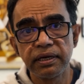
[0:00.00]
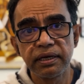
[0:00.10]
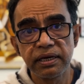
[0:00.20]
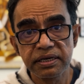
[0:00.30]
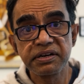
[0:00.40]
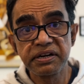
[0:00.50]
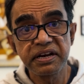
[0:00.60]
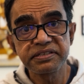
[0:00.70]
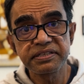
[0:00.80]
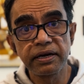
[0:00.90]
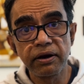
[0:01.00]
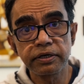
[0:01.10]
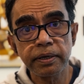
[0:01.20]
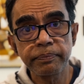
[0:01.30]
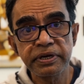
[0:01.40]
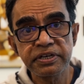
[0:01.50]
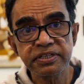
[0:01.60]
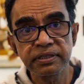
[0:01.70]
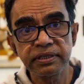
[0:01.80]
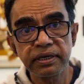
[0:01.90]
It creates a lot of
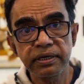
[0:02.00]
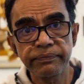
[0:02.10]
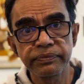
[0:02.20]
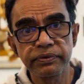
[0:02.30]
tension there,